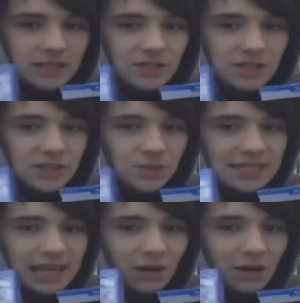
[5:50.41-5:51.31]
need to
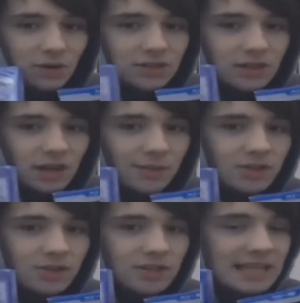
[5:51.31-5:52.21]
tweet out an
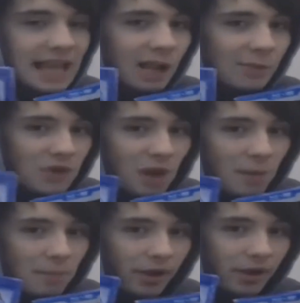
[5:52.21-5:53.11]
emergency help
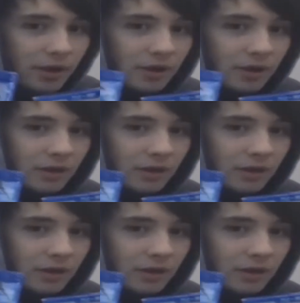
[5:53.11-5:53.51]
number.